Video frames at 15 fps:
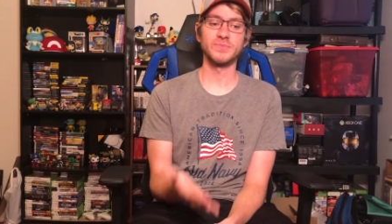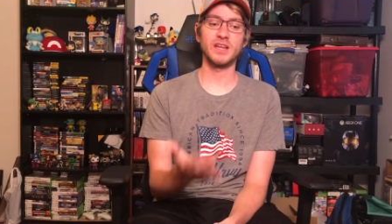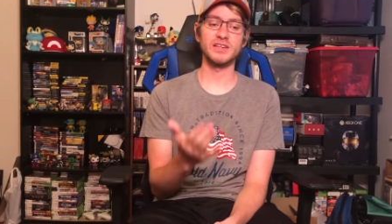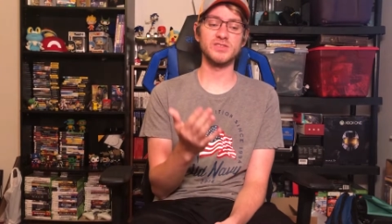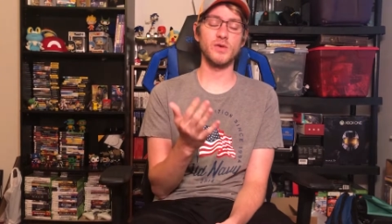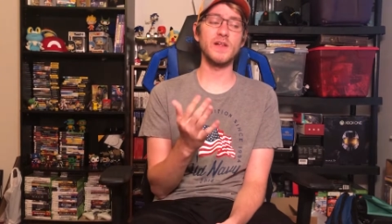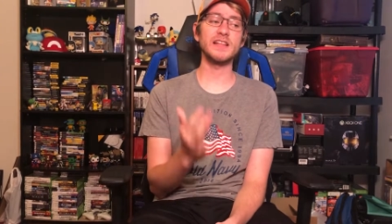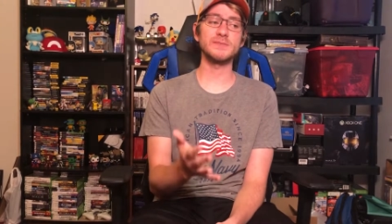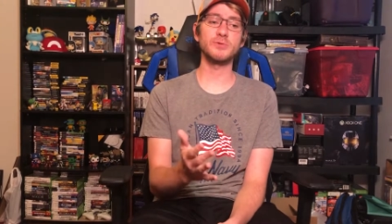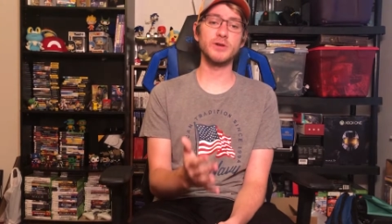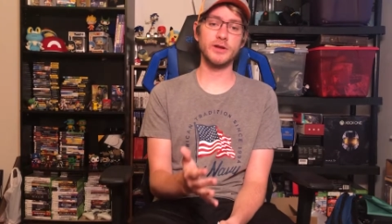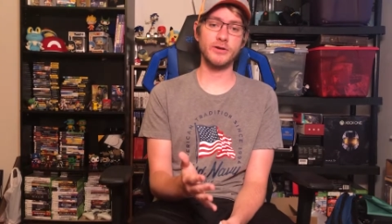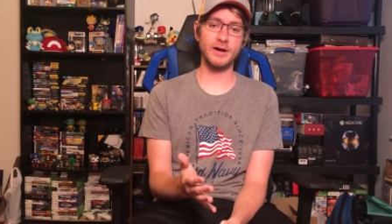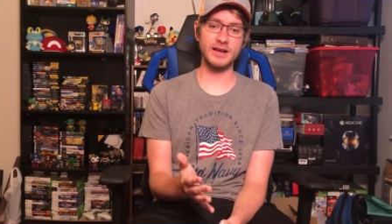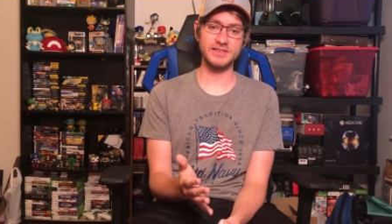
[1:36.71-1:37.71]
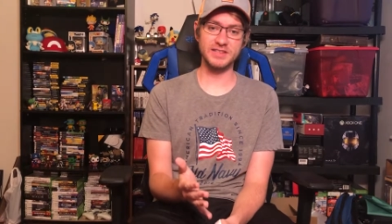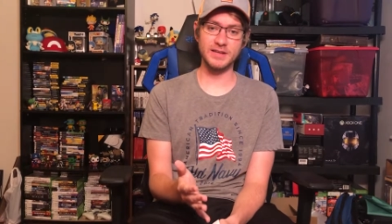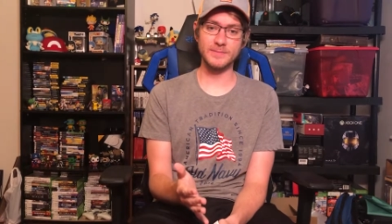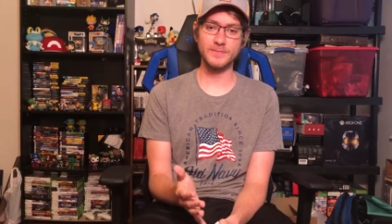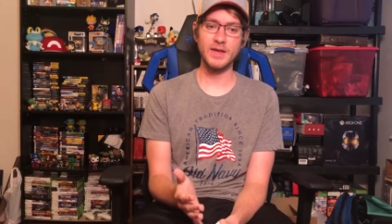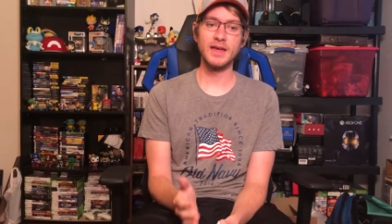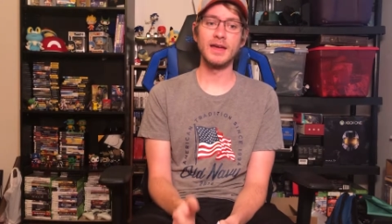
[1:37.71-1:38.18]
So that's pretty
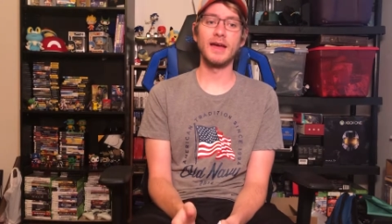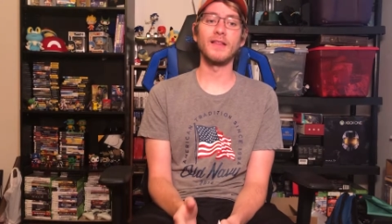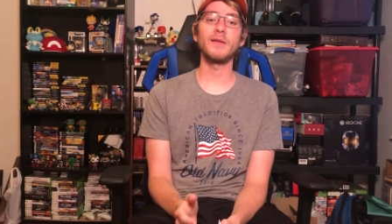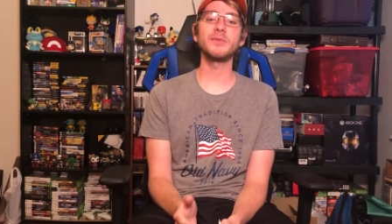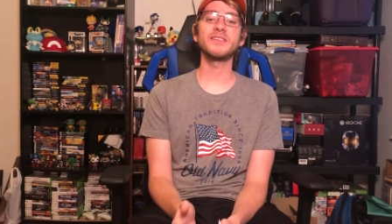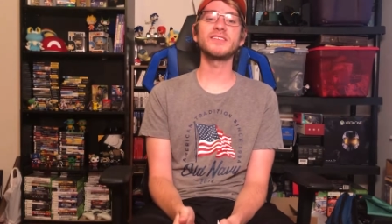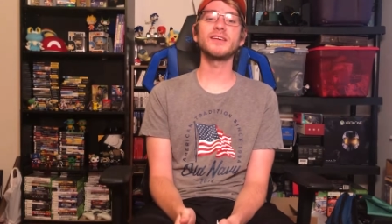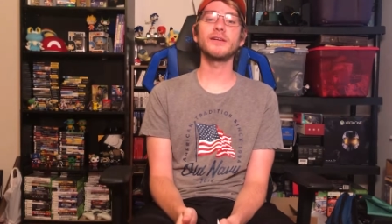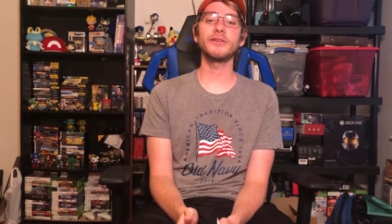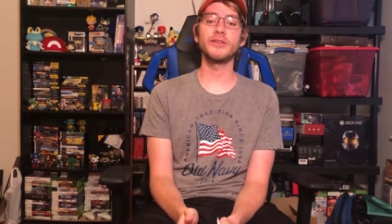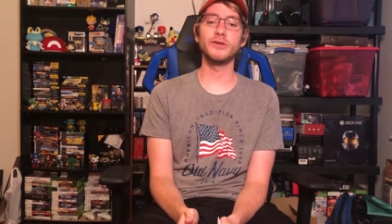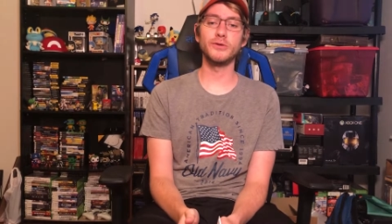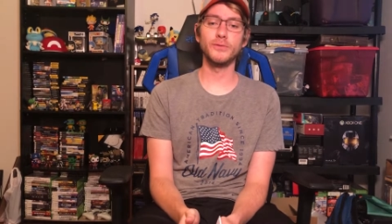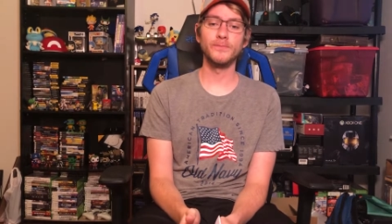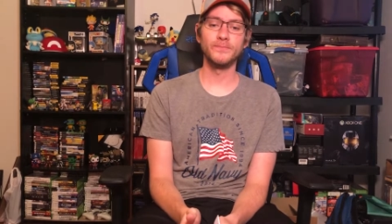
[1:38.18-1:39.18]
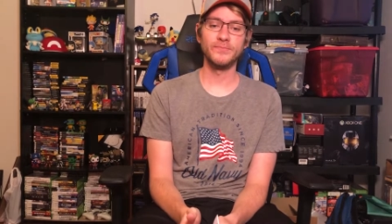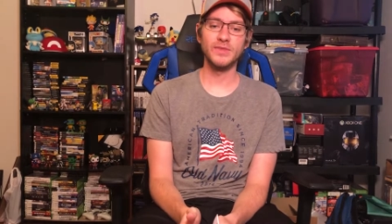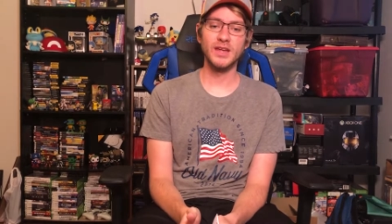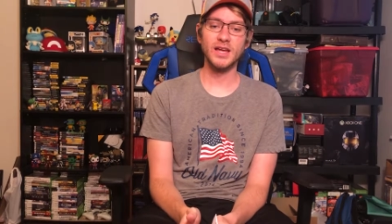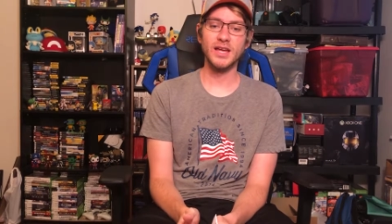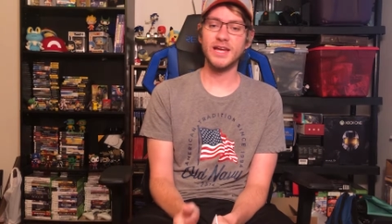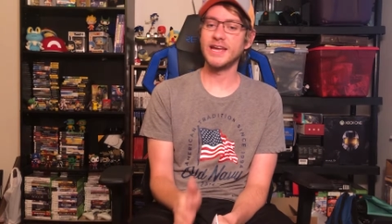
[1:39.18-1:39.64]
crazy. And let me tell you,
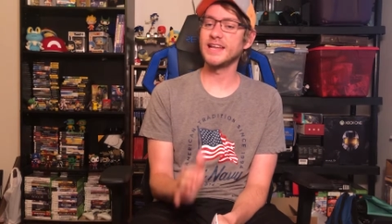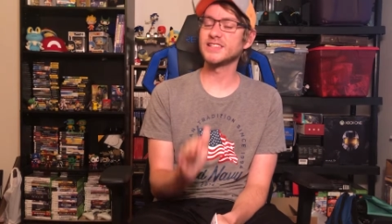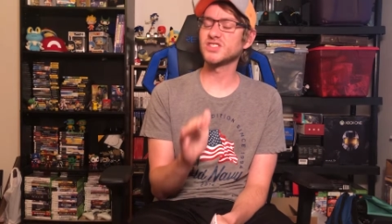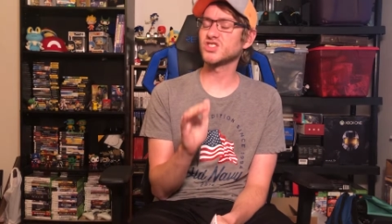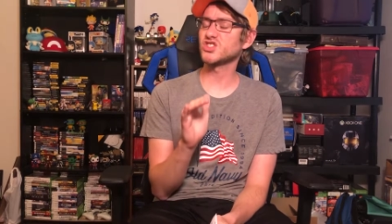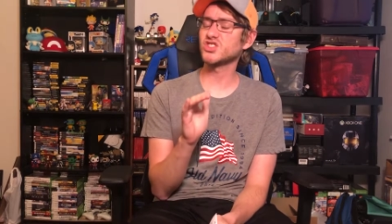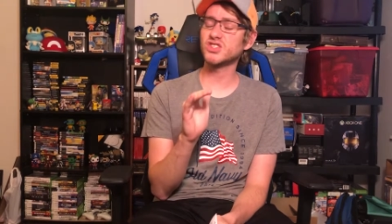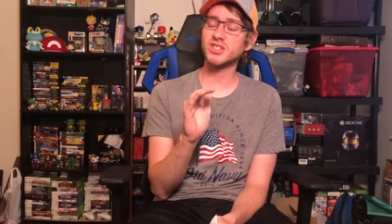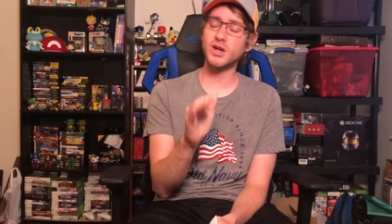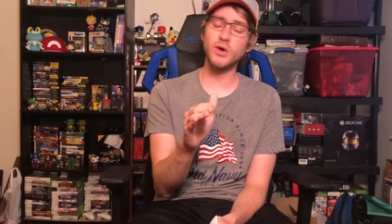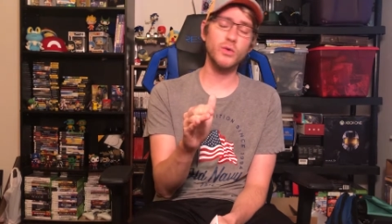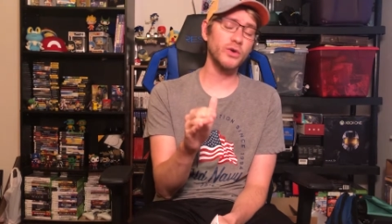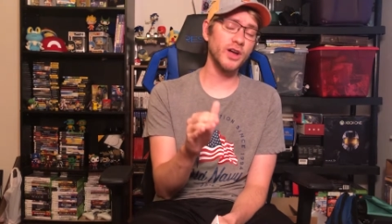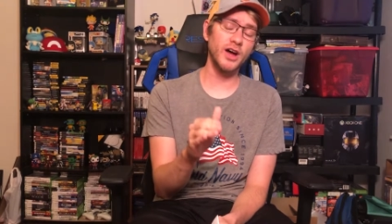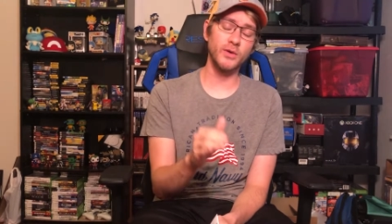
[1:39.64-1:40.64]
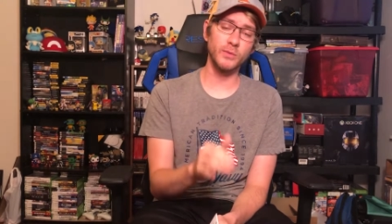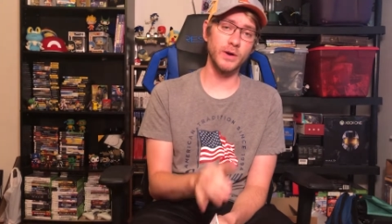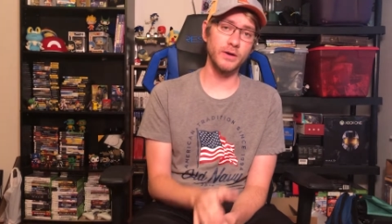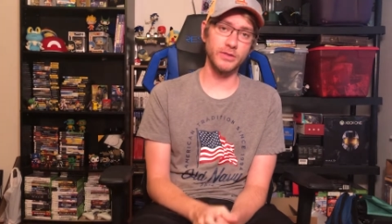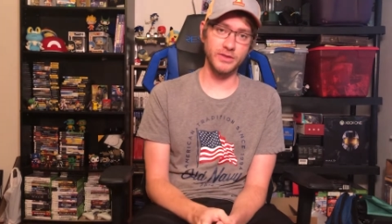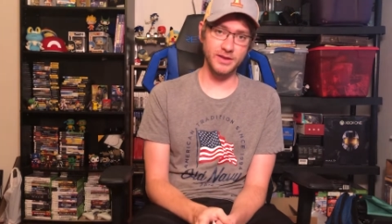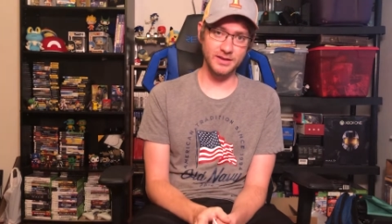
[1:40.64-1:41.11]
it's so not
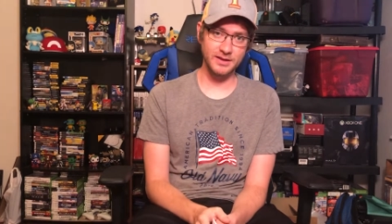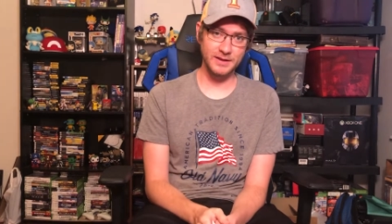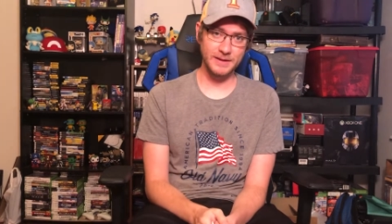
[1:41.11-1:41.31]
worth it.